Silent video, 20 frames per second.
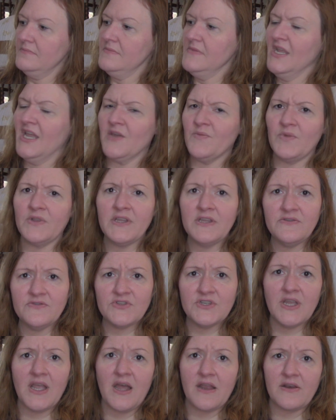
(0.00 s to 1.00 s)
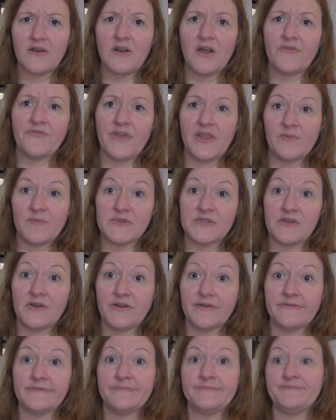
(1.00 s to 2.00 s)
I believe she got it off
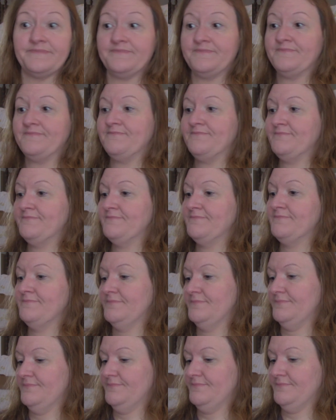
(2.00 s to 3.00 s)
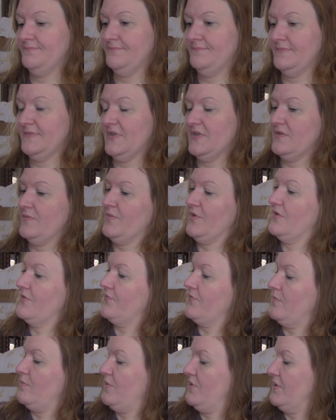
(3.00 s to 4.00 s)
Amazon. It's a
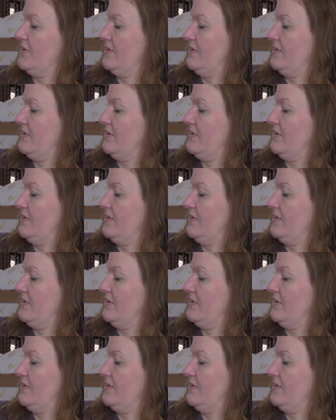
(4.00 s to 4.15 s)
beautiful book.